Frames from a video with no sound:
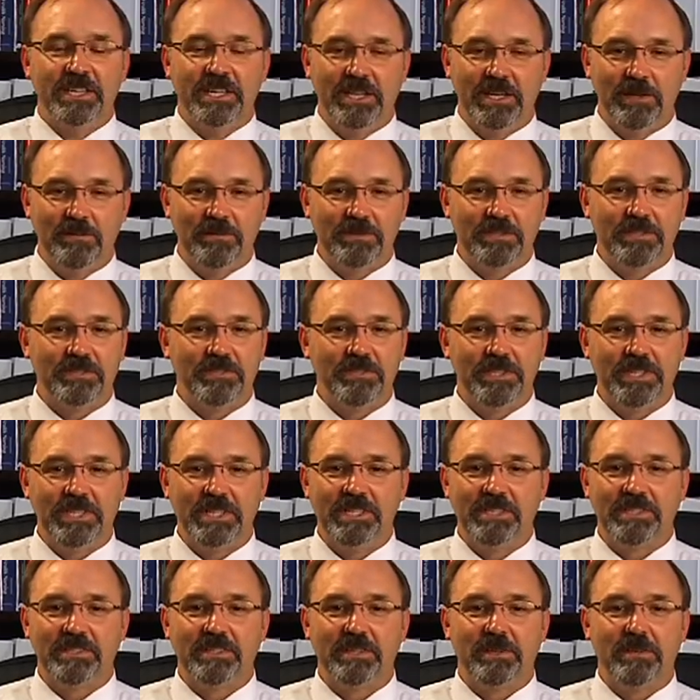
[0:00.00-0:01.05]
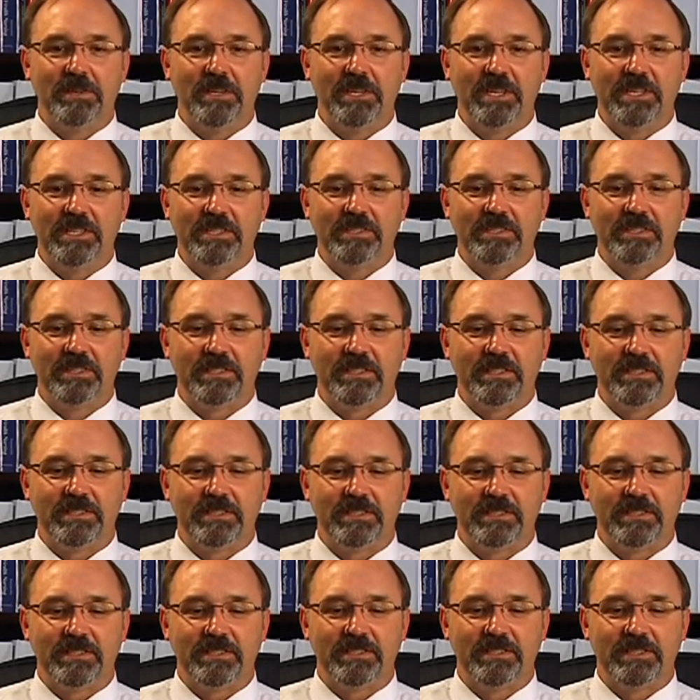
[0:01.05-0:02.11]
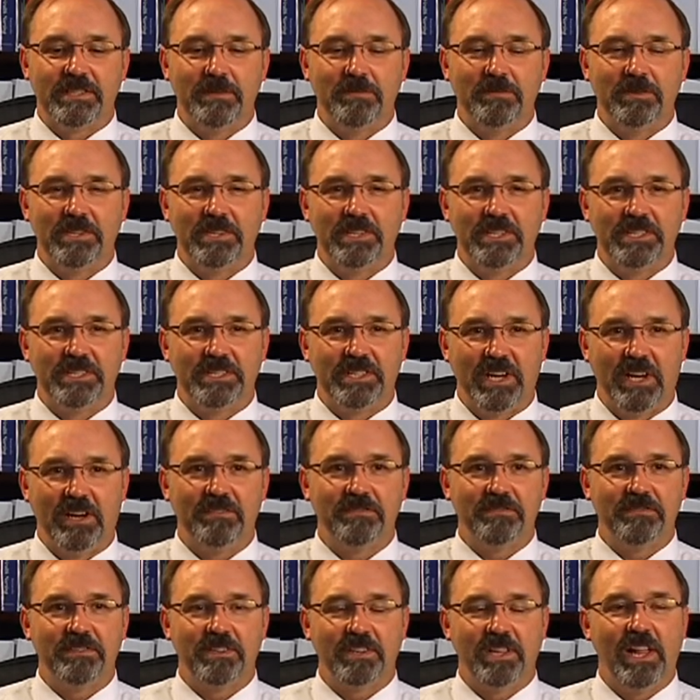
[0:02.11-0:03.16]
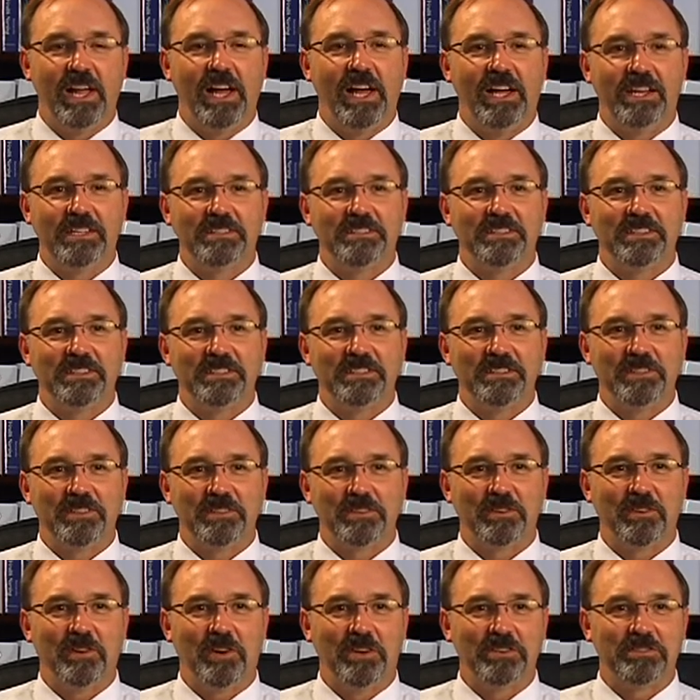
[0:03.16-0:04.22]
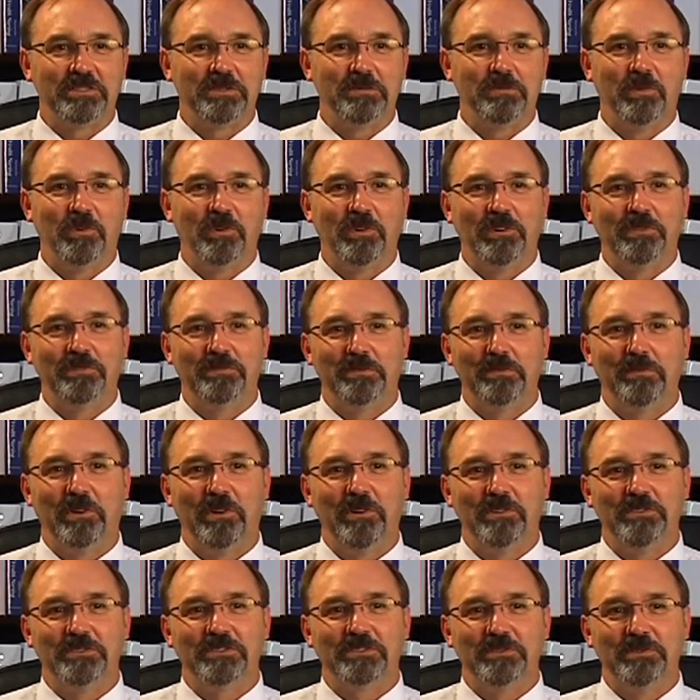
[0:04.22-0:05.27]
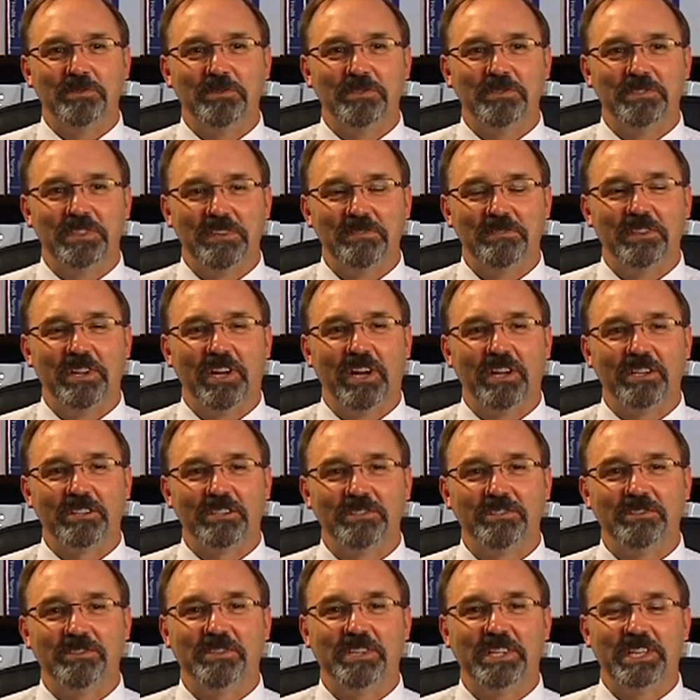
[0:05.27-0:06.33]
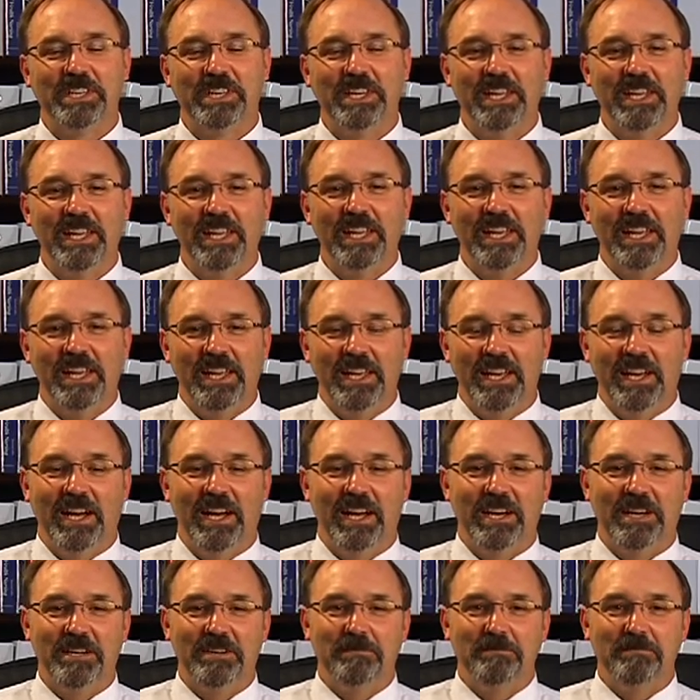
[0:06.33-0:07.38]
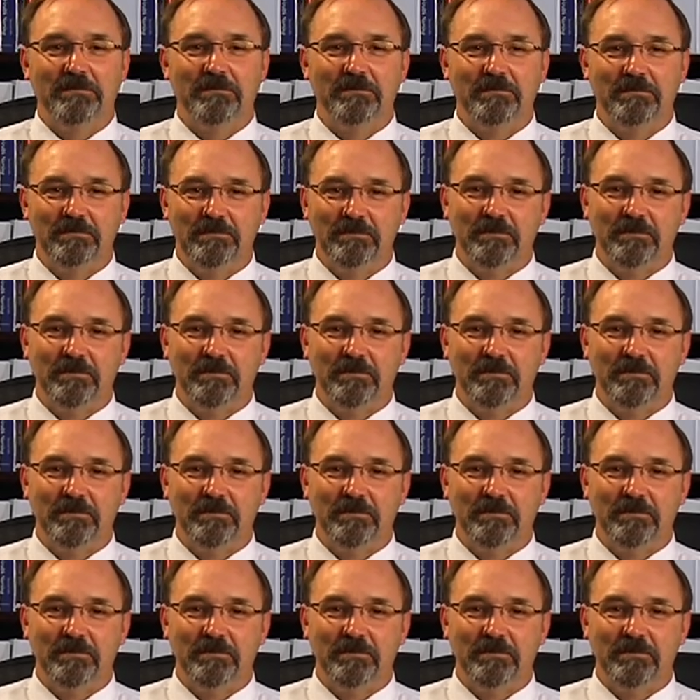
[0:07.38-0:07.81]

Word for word: Chemistry is a is a seemingly tough class across the board from all the schools I've talked to, and um,